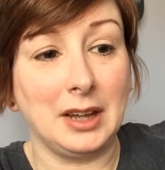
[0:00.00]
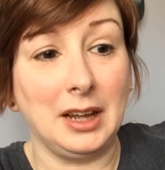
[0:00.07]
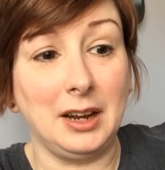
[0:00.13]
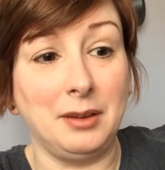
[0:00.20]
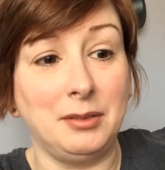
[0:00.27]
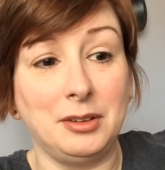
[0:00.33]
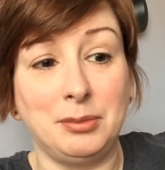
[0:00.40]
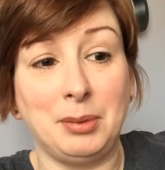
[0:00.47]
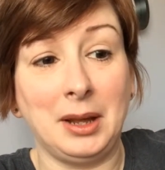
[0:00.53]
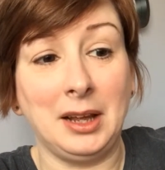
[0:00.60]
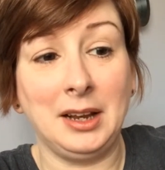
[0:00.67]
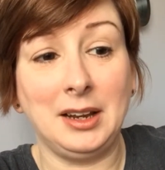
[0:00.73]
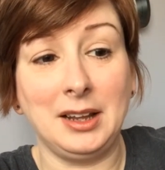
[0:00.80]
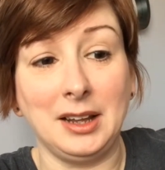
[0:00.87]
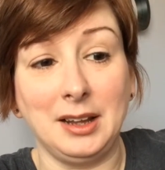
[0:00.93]
and I'm just
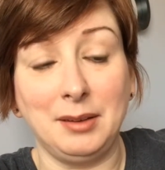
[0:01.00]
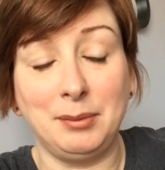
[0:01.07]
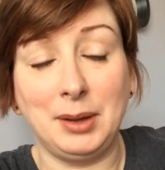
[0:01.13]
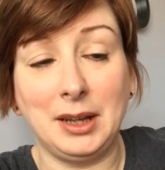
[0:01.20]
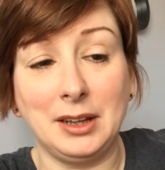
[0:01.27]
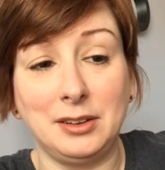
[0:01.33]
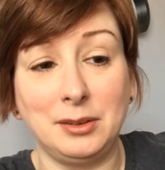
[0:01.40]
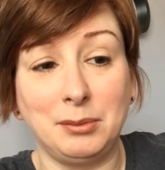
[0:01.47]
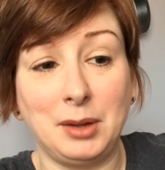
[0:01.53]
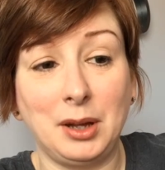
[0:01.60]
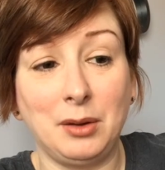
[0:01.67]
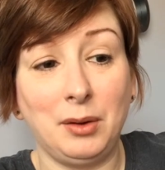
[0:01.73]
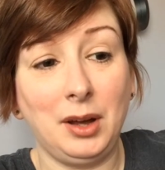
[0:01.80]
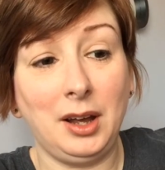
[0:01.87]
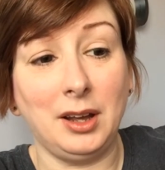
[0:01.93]
panicking because I'm
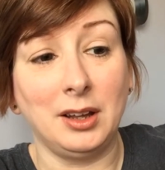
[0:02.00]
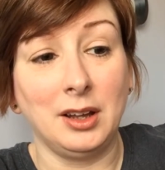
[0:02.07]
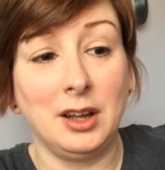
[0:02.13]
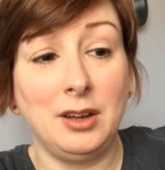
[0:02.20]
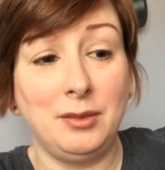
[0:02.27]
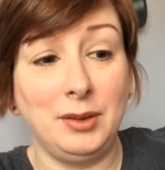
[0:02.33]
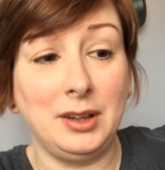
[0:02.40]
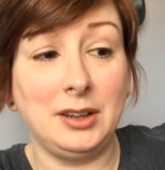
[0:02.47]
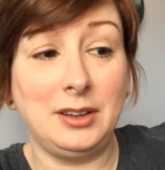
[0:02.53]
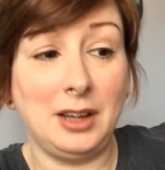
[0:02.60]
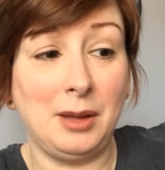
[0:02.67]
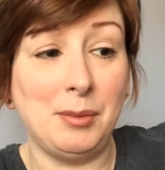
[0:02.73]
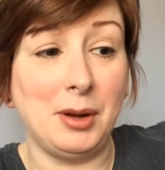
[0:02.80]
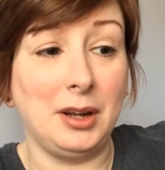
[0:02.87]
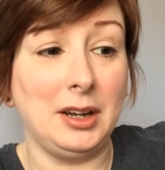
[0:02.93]
like, okay, we could
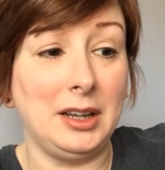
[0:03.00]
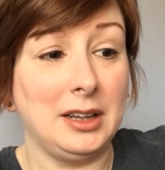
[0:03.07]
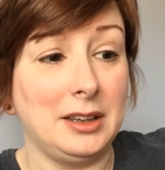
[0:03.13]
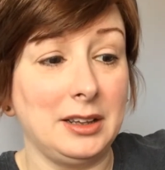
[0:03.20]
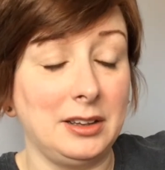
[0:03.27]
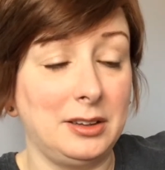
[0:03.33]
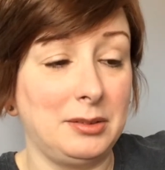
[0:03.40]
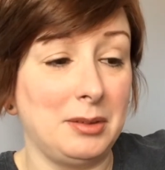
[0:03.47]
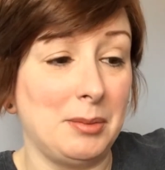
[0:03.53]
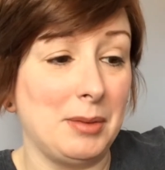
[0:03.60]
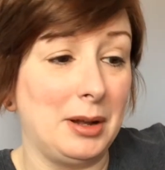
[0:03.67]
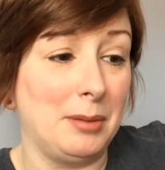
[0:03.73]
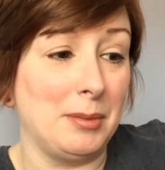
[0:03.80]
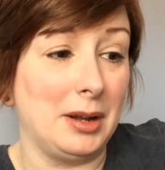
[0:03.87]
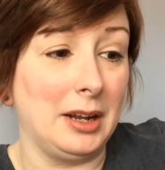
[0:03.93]
sell mine and get this
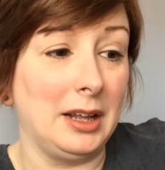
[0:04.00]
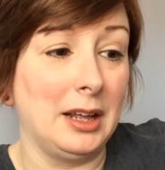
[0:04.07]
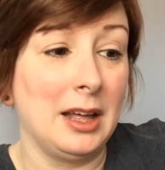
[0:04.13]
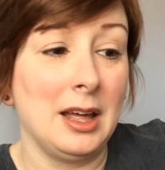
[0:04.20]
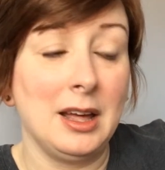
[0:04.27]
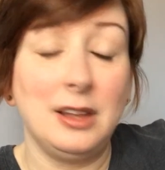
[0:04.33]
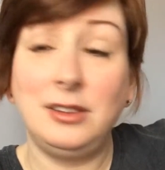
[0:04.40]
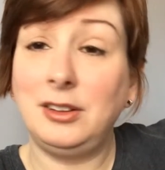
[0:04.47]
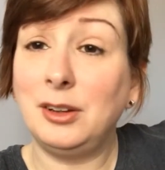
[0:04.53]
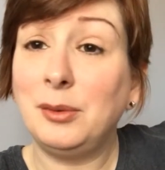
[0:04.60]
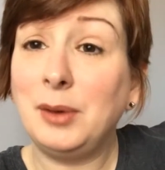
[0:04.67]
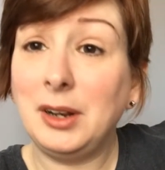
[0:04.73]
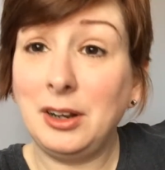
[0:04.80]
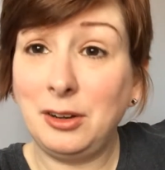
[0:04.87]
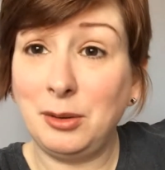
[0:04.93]
amount of money. Still
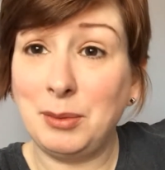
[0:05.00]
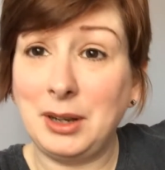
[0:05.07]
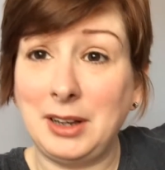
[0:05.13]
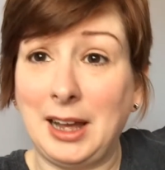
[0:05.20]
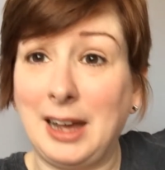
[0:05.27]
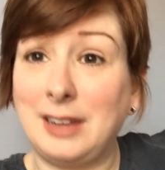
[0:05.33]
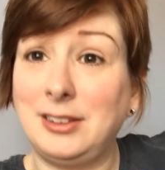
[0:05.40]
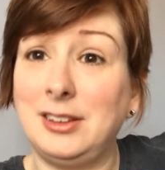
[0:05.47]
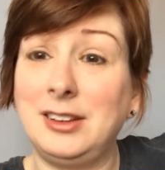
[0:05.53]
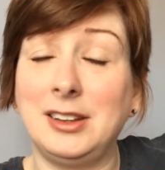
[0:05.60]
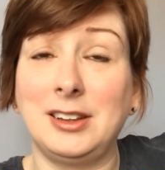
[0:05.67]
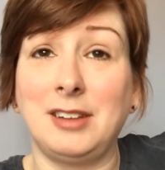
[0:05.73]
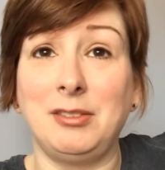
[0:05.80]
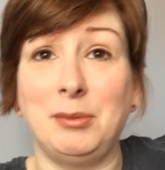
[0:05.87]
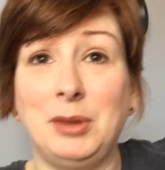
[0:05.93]
waiting to do my taxes
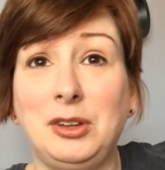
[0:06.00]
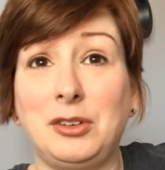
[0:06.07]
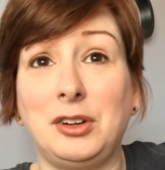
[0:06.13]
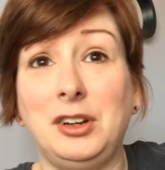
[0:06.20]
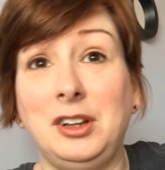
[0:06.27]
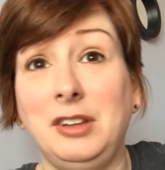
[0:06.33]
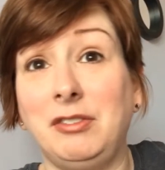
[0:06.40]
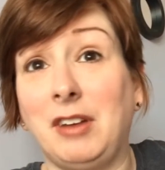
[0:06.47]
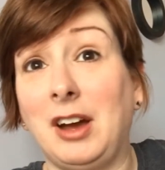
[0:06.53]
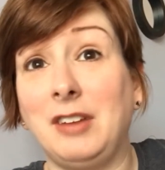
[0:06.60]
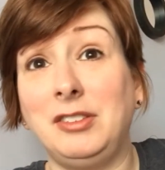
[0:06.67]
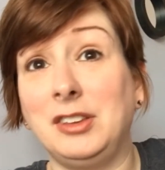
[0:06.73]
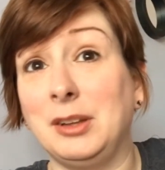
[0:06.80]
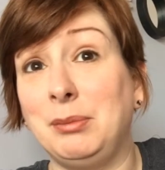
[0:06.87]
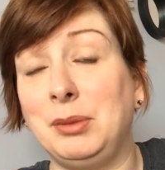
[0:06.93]
because I have a mystery
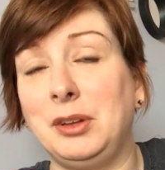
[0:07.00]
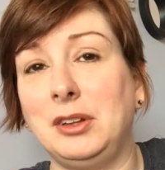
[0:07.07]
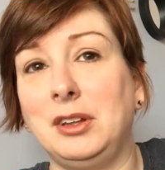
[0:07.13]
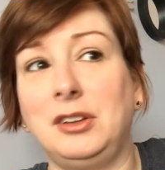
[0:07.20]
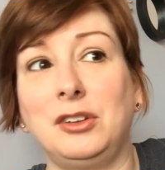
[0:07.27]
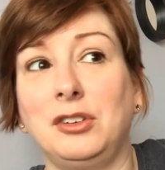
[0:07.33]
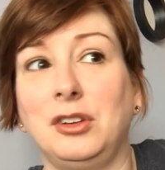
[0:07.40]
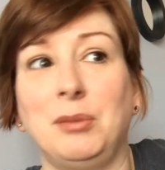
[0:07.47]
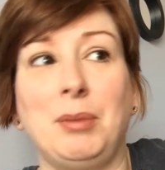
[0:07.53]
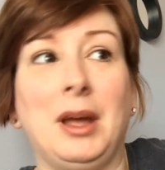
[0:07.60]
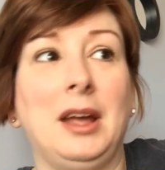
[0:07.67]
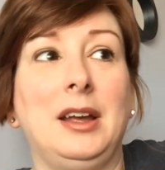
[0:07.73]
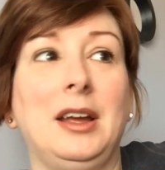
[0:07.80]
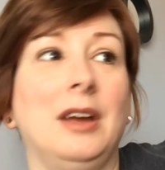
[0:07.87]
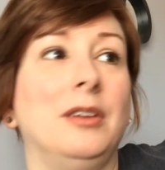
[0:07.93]
T5 slip that says there's a
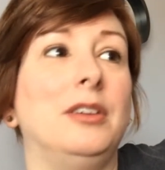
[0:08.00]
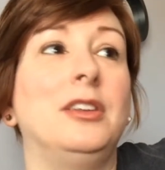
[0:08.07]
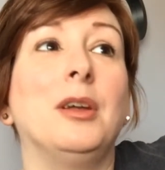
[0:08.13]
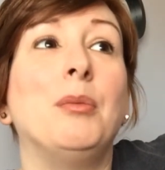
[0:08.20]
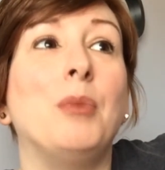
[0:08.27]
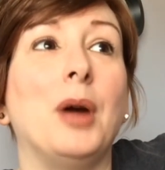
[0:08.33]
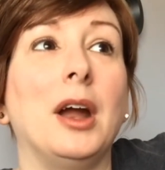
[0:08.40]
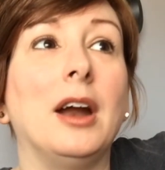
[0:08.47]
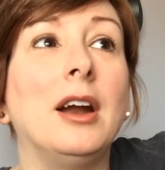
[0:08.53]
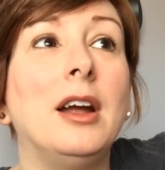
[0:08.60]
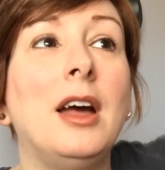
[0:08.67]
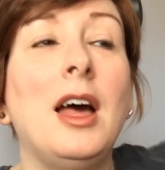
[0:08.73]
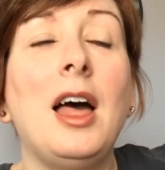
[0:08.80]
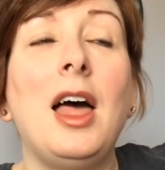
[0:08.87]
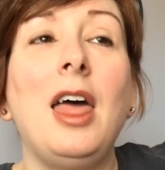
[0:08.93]
bank account somewhere
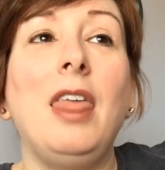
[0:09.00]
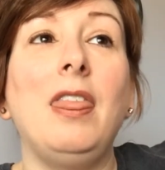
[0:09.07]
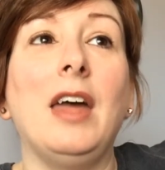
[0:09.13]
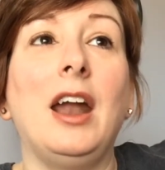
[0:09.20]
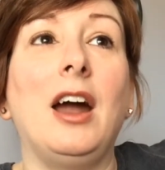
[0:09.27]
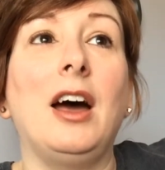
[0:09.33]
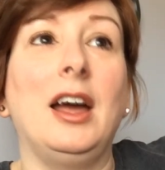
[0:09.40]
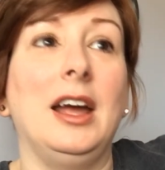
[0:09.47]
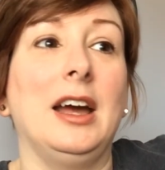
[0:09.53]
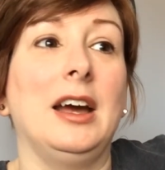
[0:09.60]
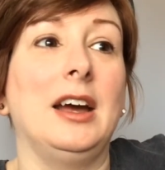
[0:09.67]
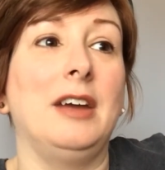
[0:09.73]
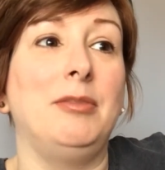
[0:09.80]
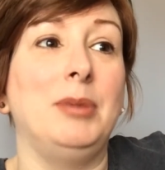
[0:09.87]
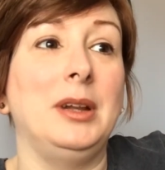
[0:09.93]
that I uh,
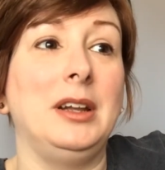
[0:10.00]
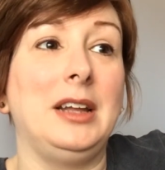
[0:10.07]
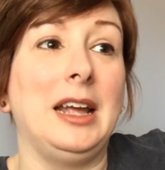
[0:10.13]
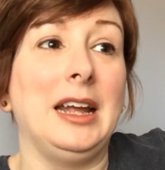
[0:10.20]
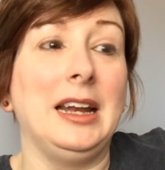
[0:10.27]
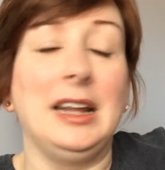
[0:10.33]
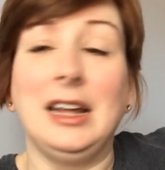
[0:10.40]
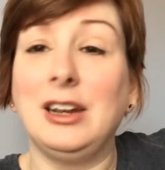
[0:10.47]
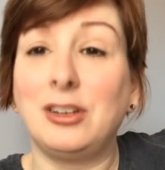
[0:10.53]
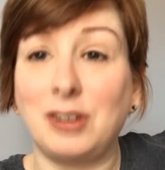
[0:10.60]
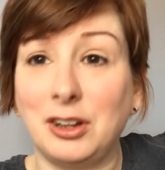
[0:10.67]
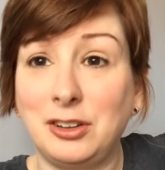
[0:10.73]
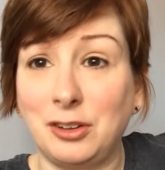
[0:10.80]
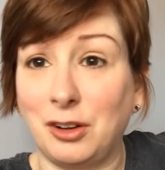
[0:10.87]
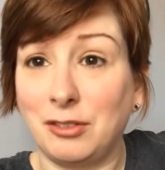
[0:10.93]
have been gaining
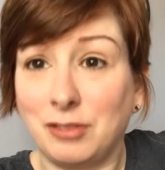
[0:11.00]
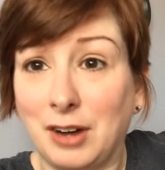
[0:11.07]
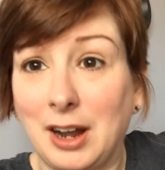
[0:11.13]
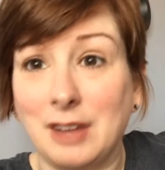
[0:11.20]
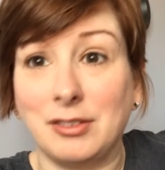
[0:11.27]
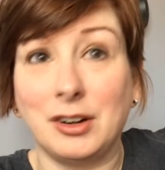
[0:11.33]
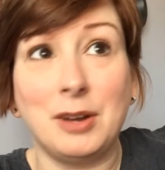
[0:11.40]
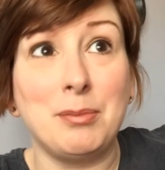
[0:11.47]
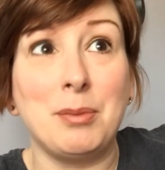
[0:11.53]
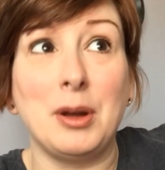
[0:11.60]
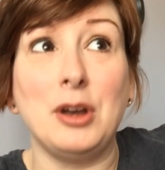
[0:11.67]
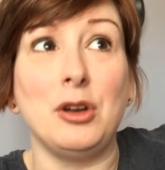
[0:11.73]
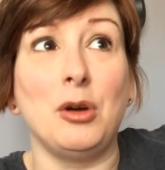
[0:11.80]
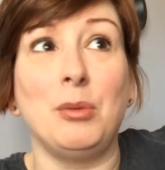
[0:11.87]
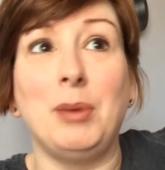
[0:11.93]
interest on forever,
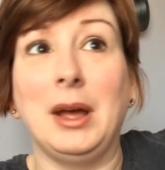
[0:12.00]
but no